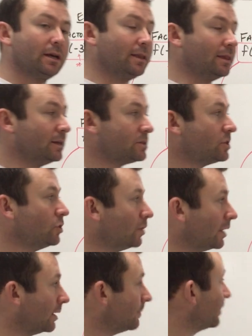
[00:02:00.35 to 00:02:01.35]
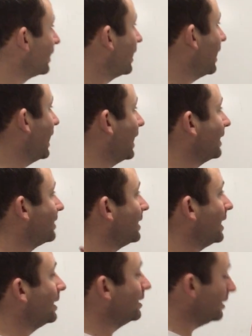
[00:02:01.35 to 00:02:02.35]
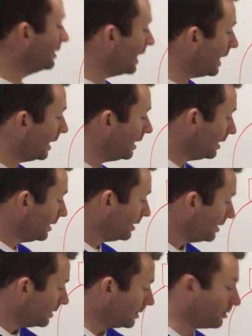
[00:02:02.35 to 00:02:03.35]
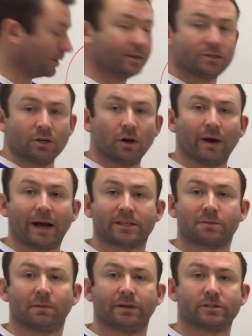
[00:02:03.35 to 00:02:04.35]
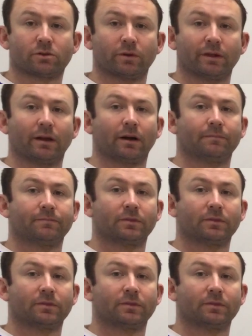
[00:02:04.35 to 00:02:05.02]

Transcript: in this unit, and at the end of the day, there is no x plus 3 there.